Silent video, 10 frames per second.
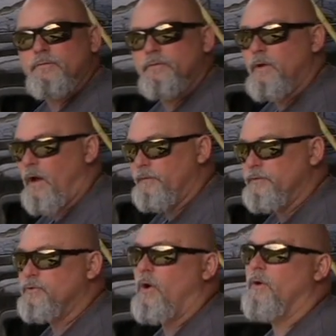on
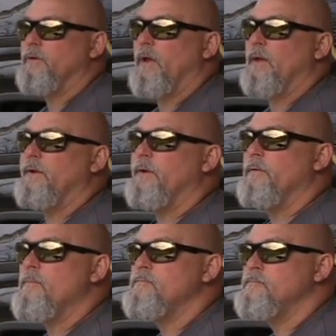this target down here,
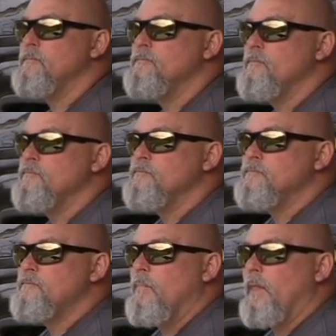
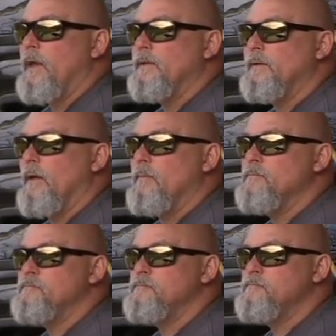and
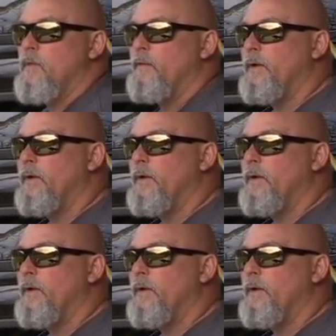here we